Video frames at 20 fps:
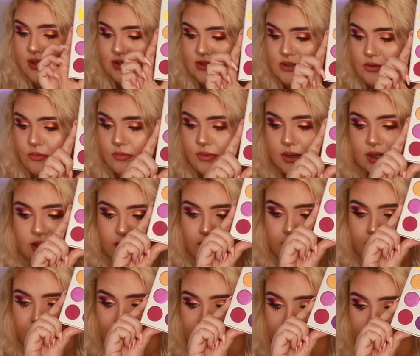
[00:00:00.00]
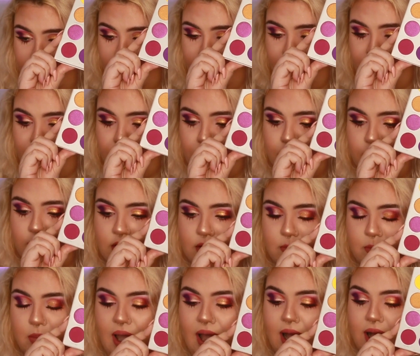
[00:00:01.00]
It's a really
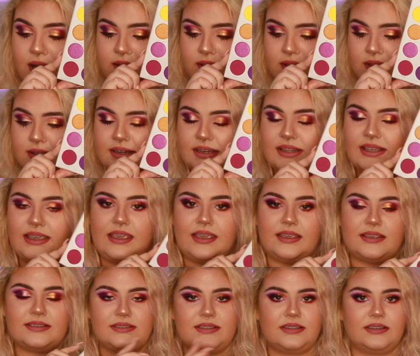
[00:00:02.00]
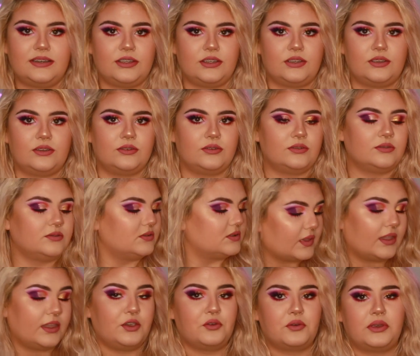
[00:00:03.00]
good palette, easy to use.
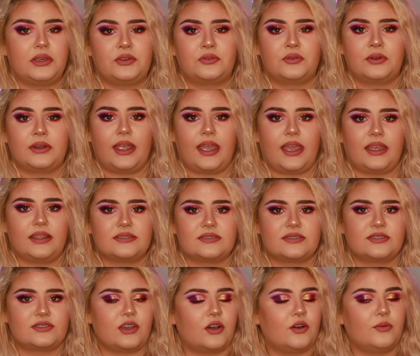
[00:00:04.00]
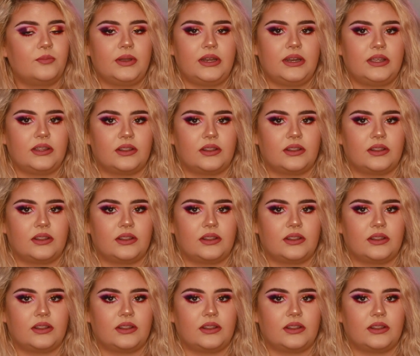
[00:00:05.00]
You can create so many